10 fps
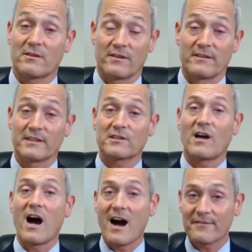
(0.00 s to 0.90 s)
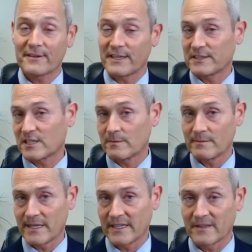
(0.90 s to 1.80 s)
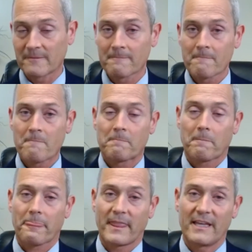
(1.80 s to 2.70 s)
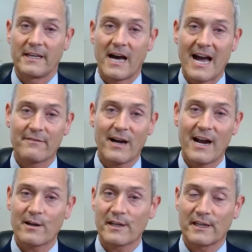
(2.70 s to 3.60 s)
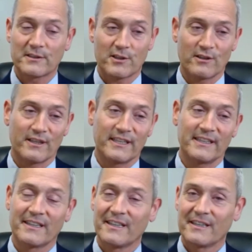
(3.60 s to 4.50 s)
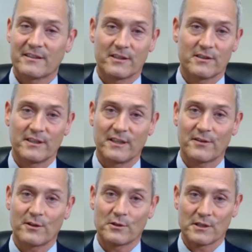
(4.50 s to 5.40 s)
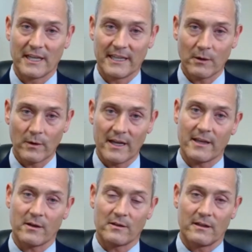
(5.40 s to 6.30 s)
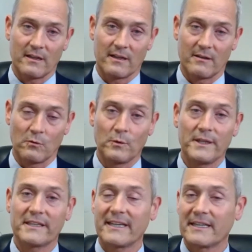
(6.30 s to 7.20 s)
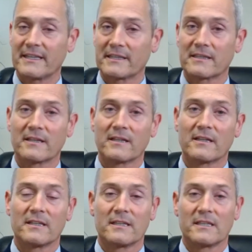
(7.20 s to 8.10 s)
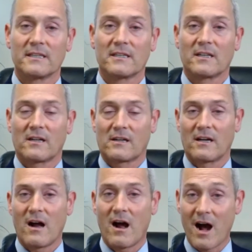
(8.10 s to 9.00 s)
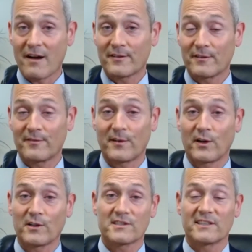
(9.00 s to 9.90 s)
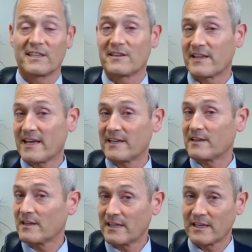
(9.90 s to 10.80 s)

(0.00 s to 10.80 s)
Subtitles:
this offer needs to be made. And I've hired an attorney to see if there's any way that we can offer first and then